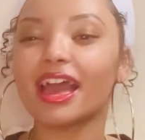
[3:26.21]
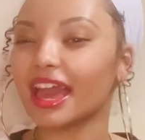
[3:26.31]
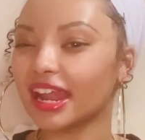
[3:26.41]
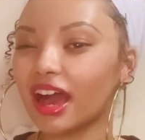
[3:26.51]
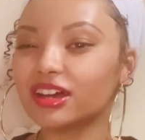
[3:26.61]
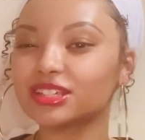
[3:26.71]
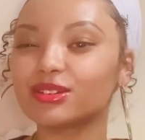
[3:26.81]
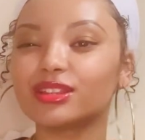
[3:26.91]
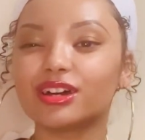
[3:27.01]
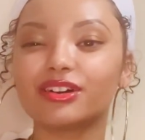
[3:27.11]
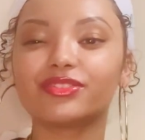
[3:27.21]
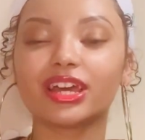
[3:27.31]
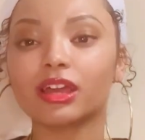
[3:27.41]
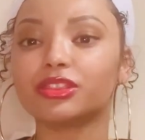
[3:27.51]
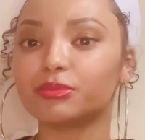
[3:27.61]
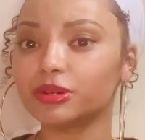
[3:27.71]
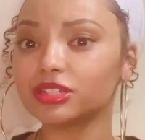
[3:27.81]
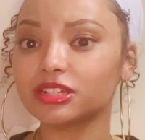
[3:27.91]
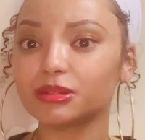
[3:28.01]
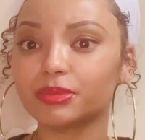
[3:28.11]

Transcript: And I also love that the book took